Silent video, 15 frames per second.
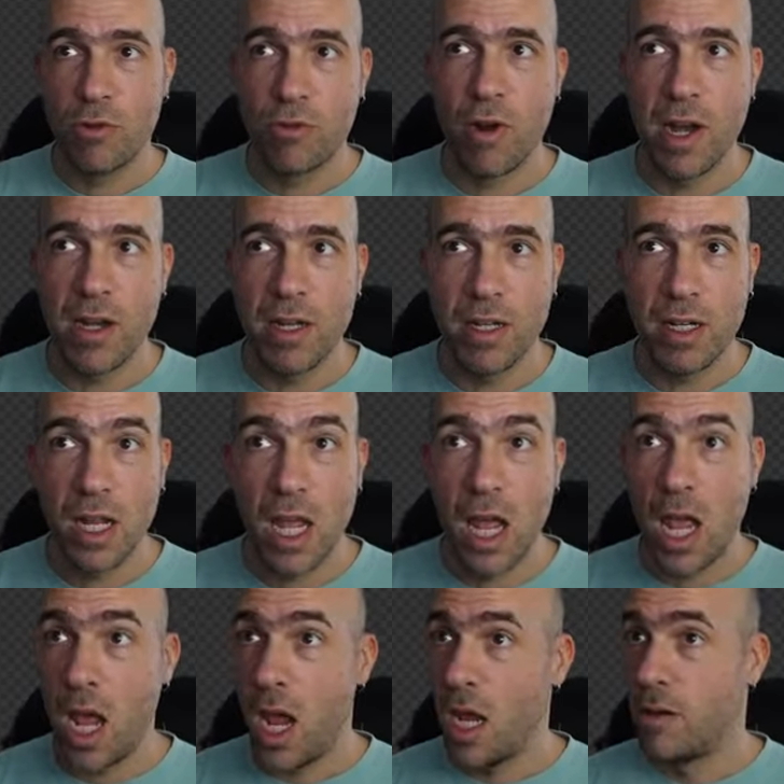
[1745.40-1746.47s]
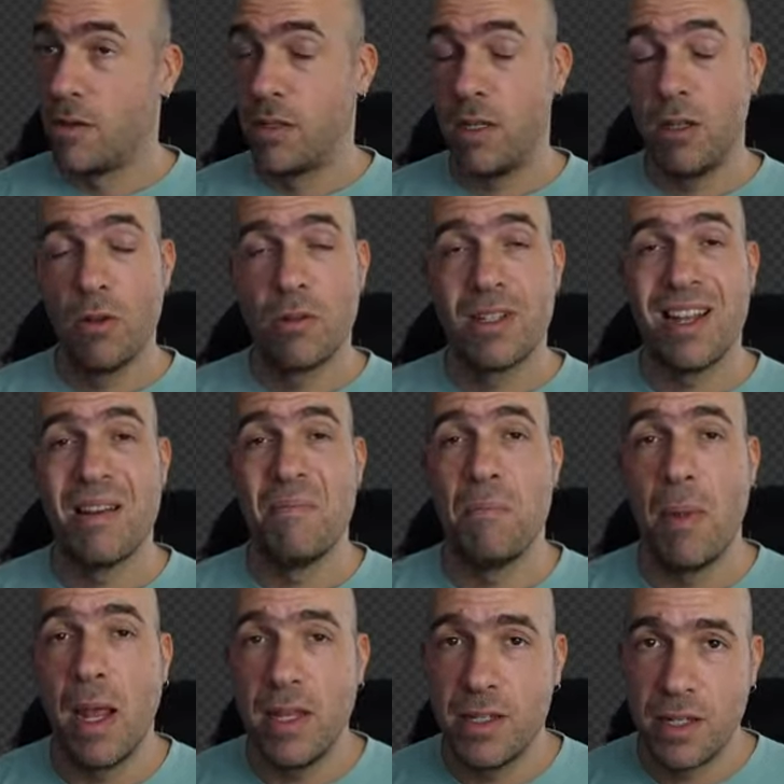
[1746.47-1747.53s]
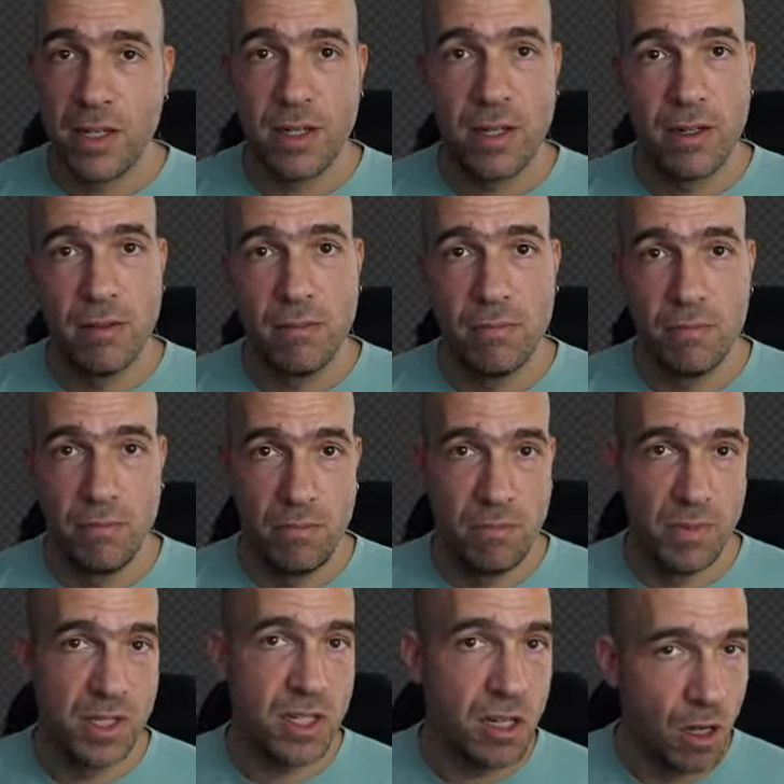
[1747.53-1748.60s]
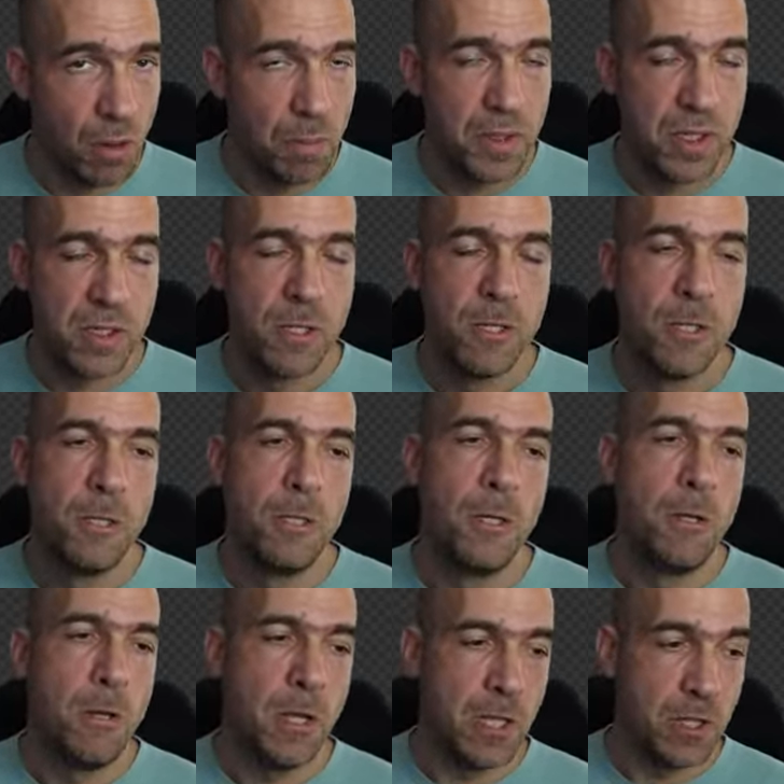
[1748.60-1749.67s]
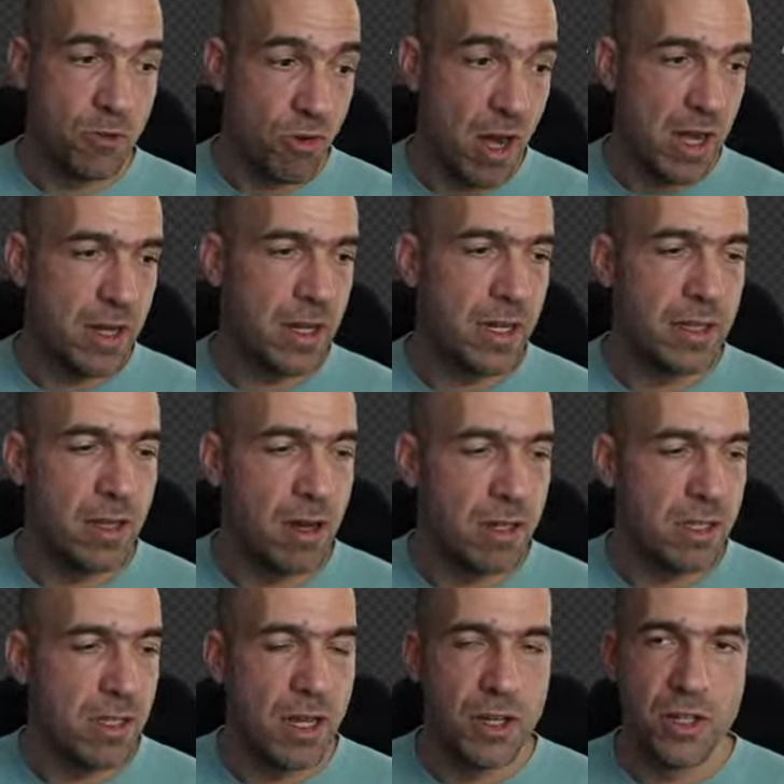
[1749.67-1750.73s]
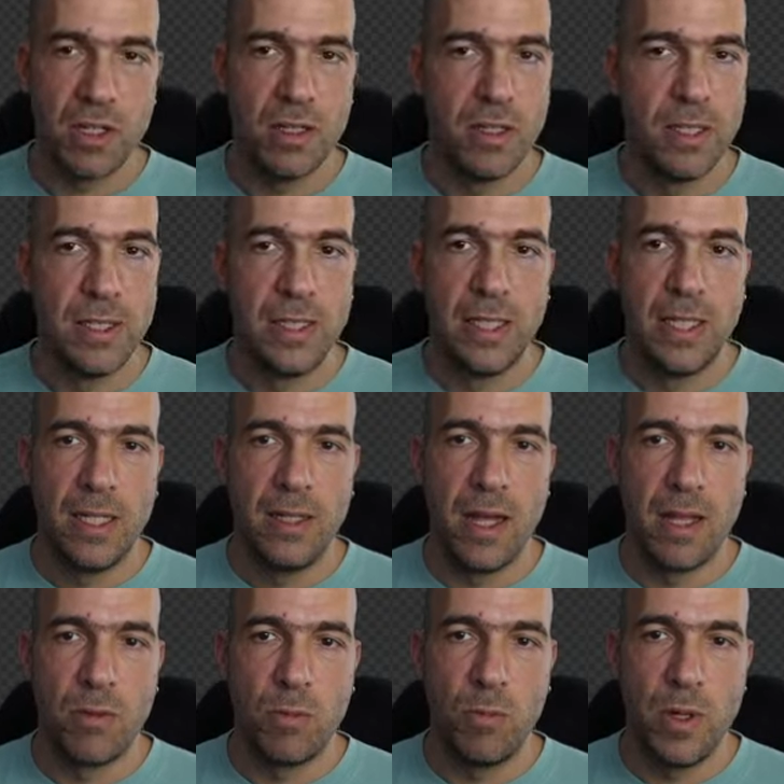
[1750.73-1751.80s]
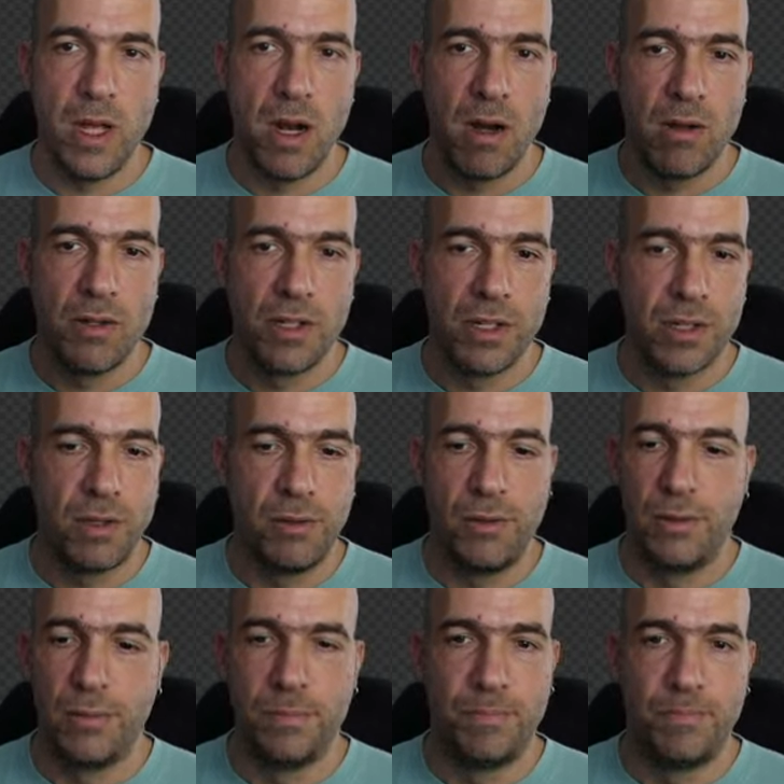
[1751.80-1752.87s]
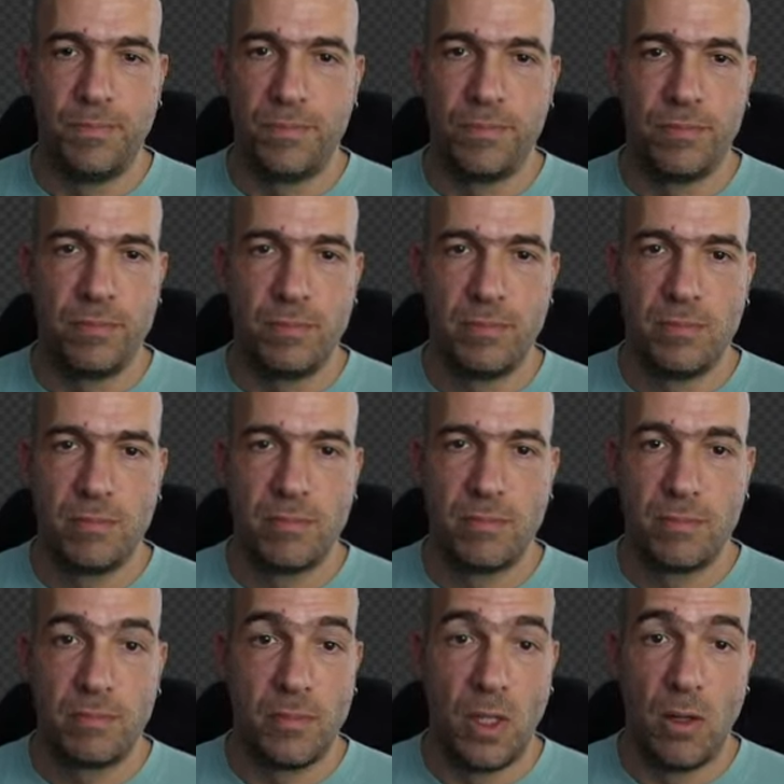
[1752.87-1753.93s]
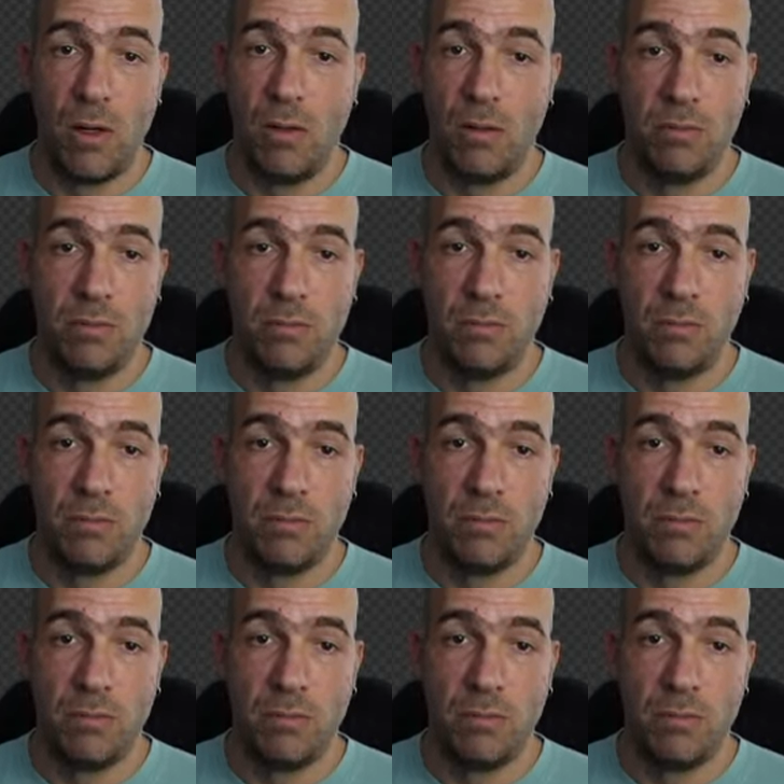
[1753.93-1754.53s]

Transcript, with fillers: into trending, and you see those amazing sculpts in trending in ArtStation that we are just, uh, you know,